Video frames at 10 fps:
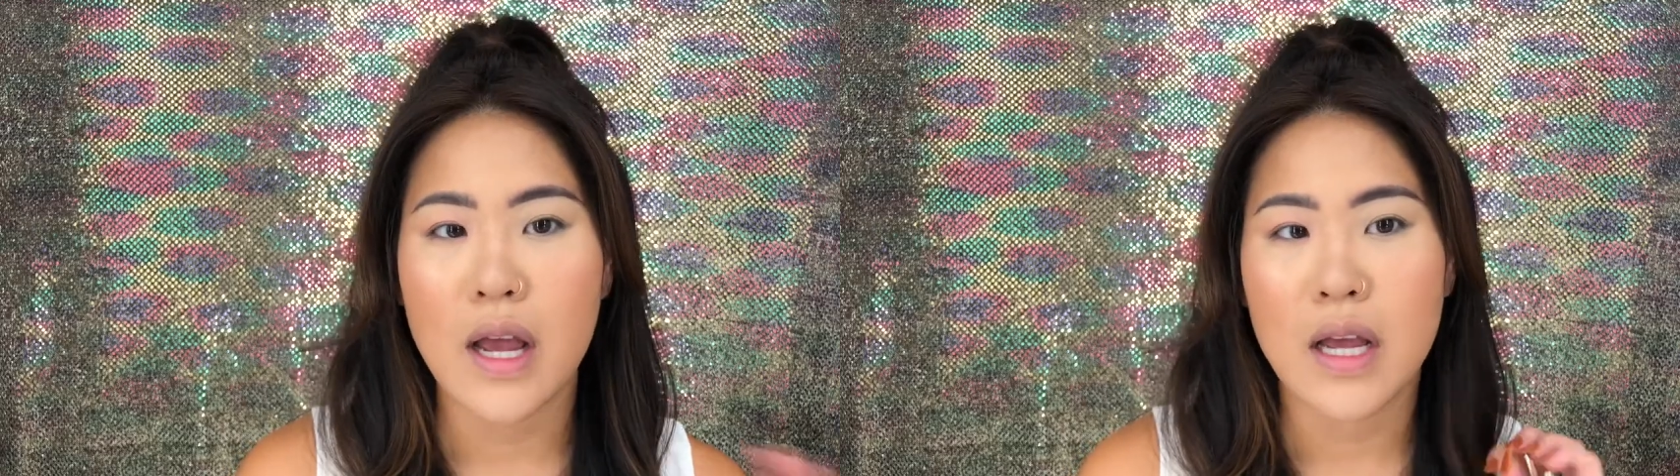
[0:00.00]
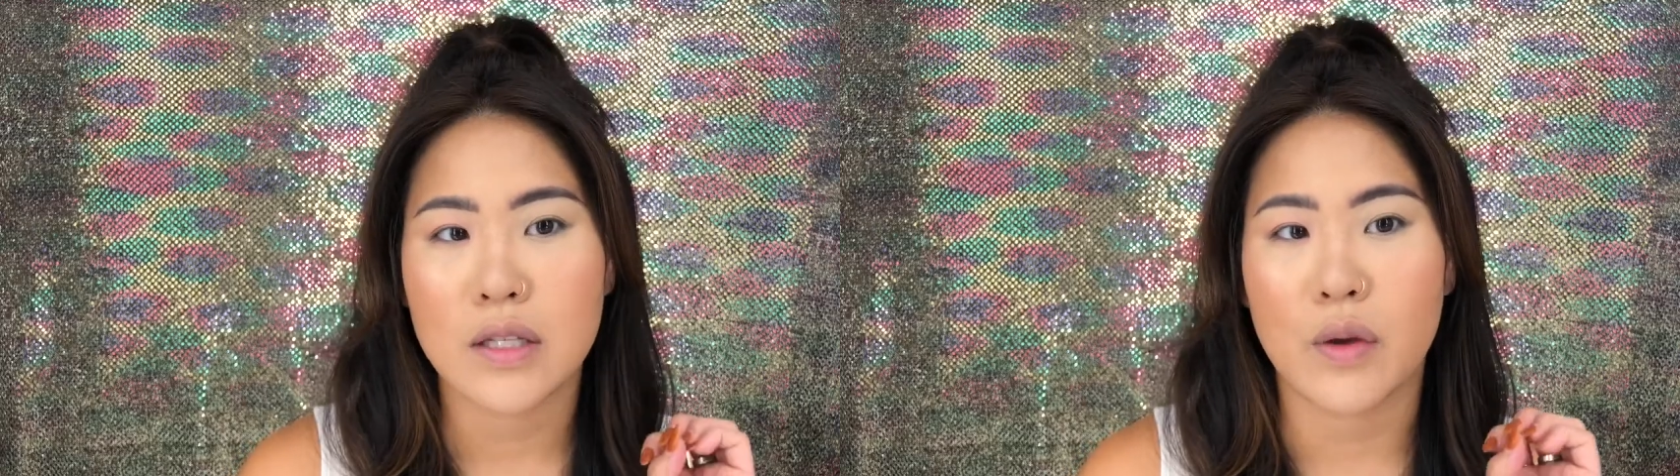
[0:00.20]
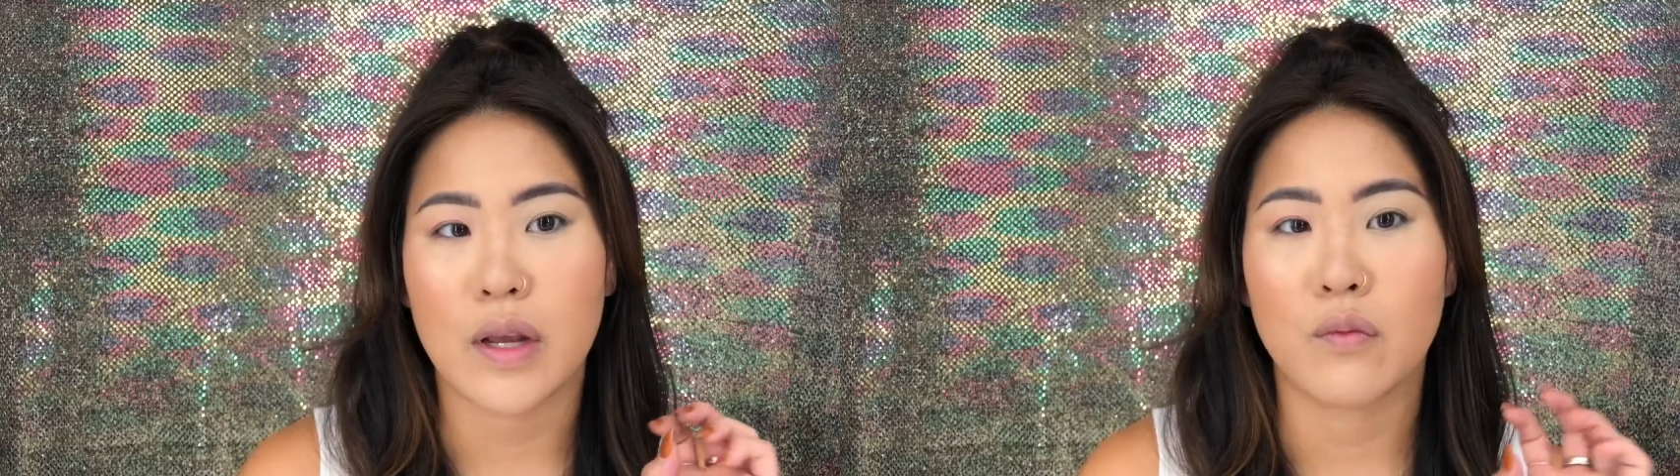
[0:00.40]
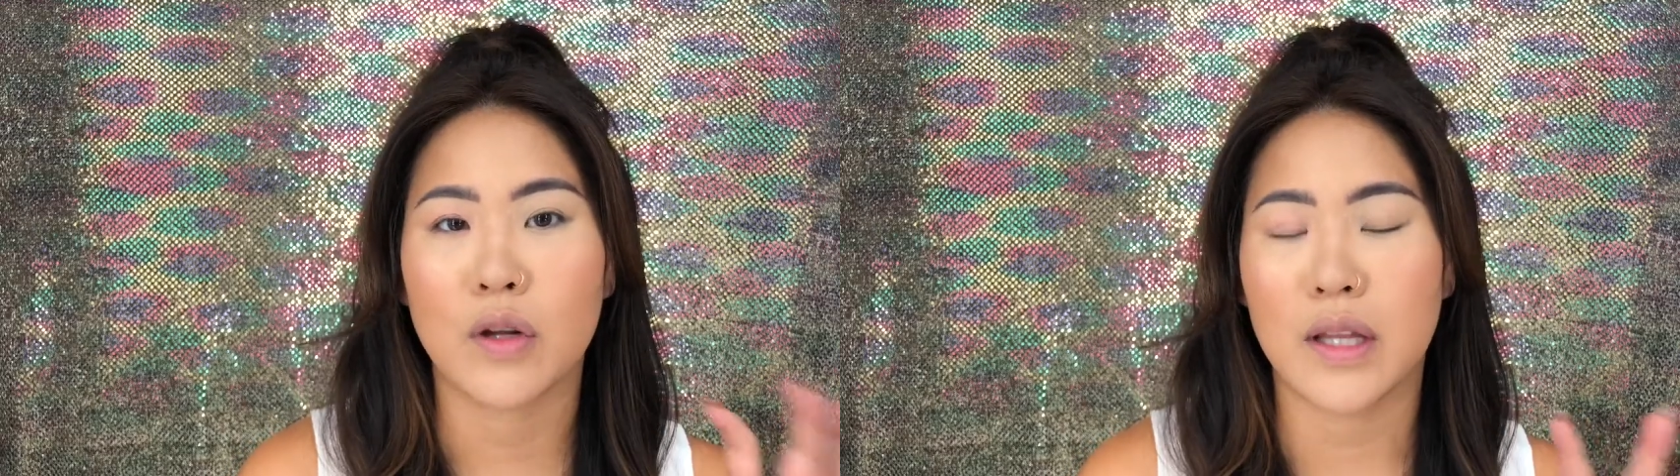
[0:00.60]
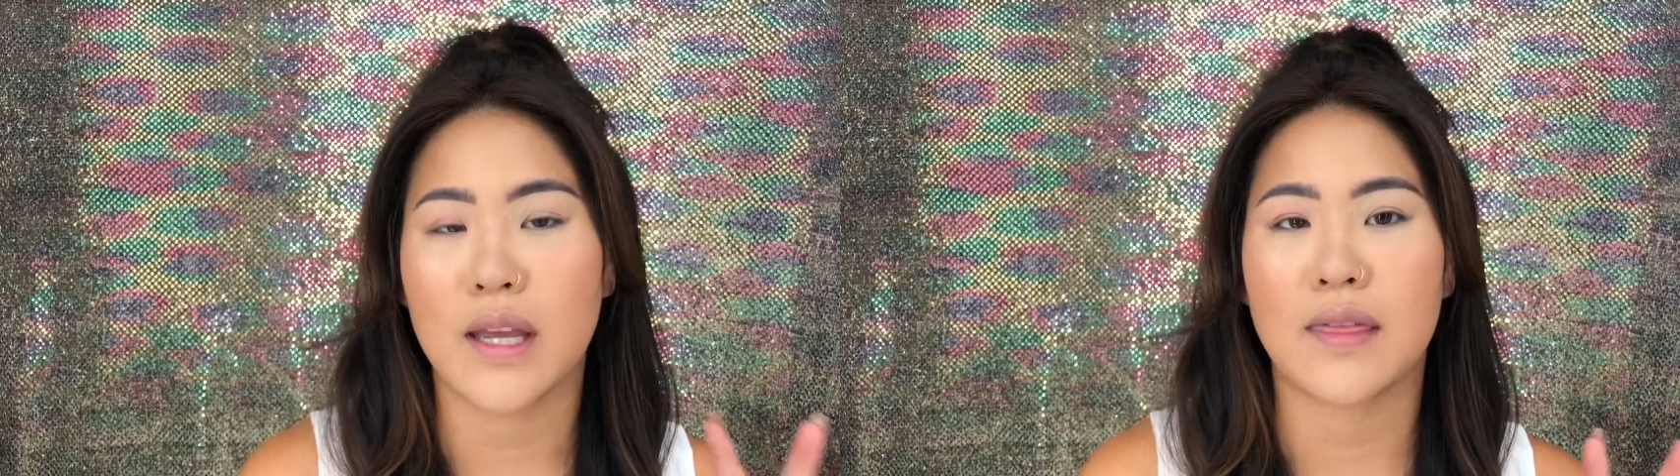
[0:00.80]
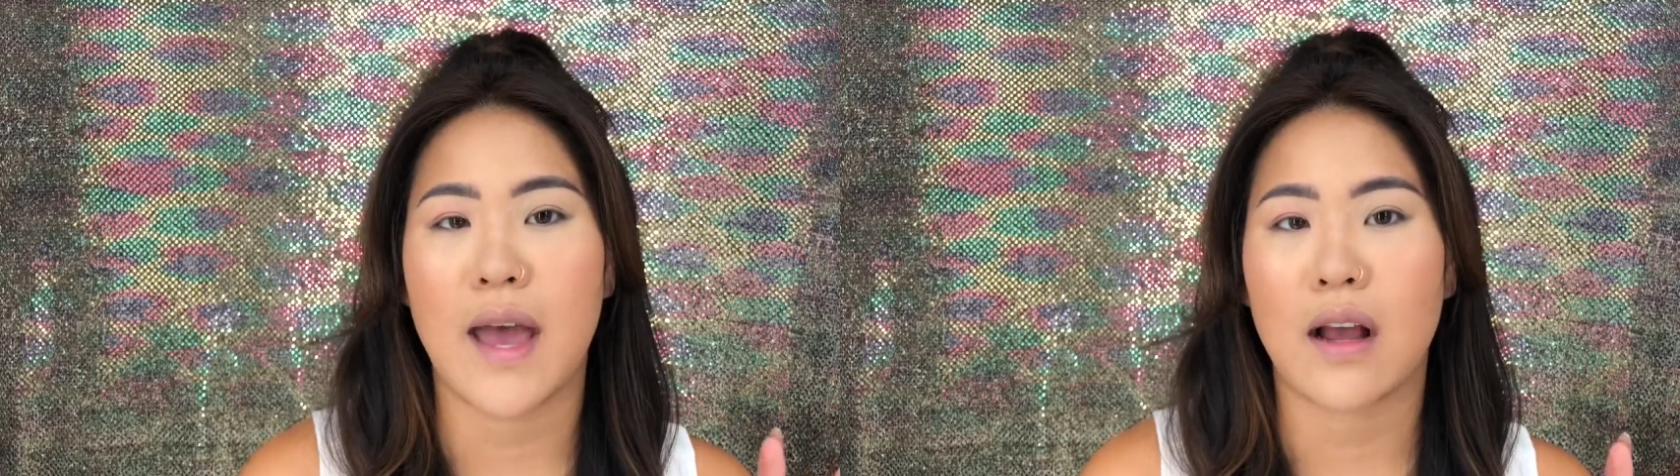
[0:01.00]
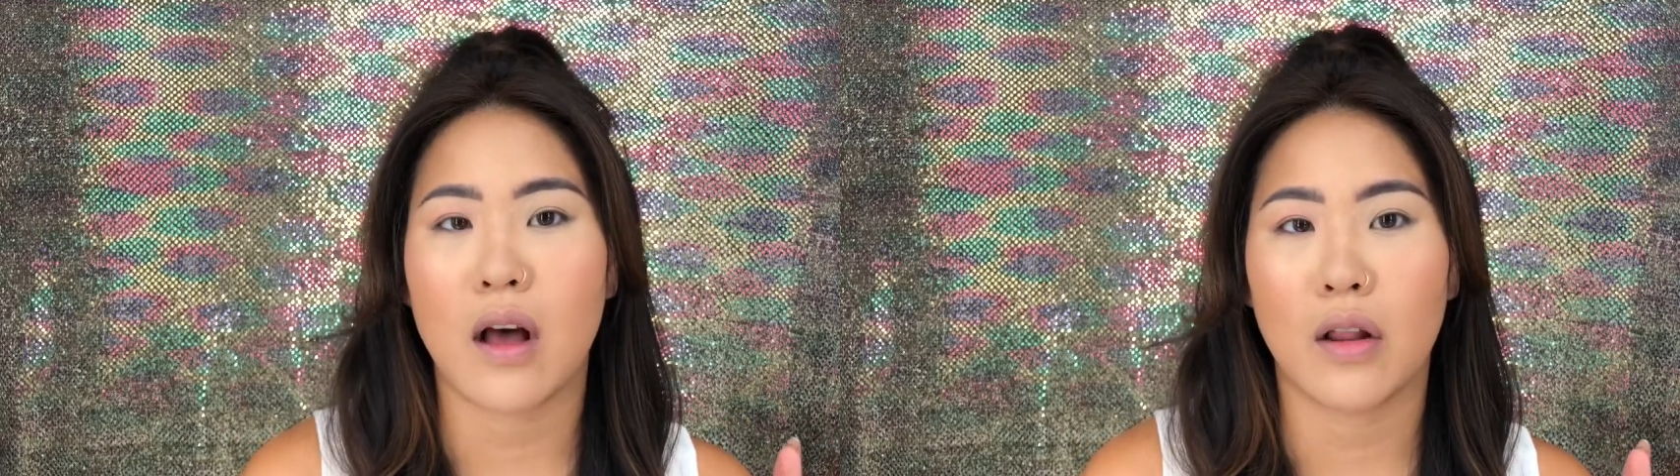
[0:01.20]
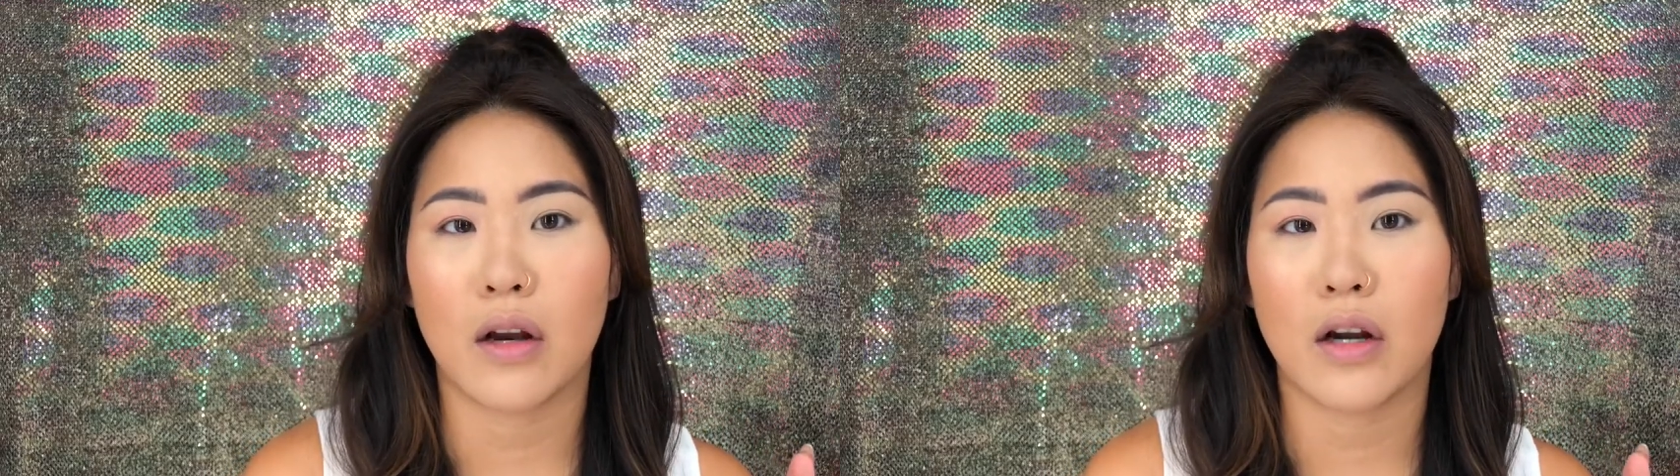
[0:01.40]
so I can really get that
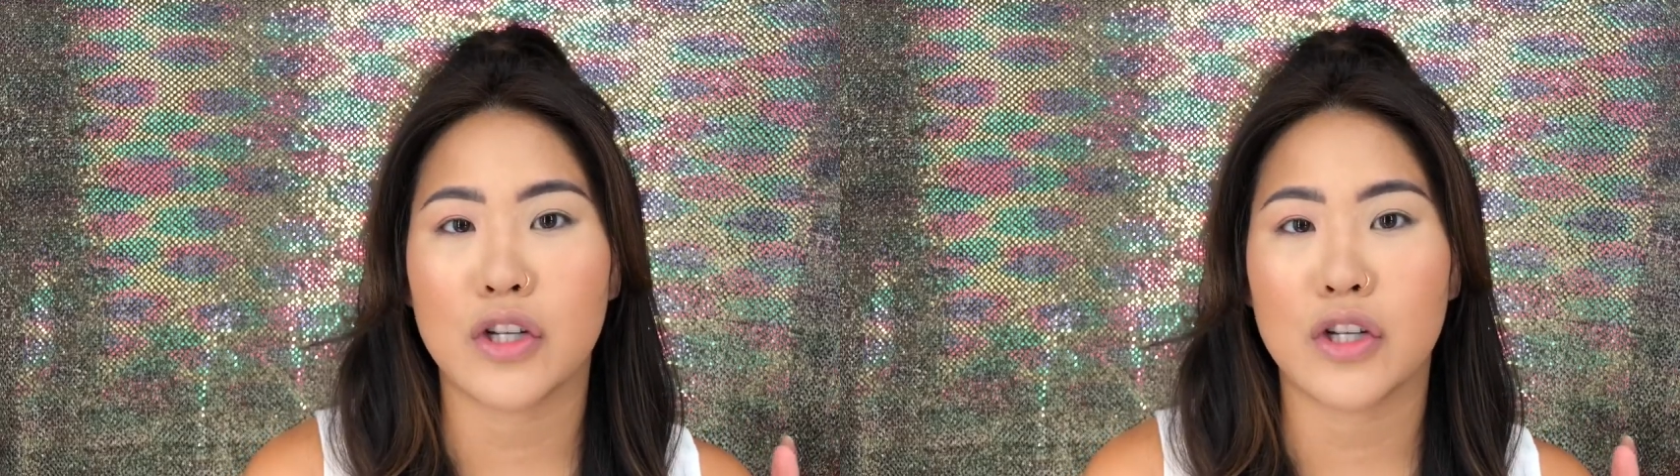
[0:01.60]
color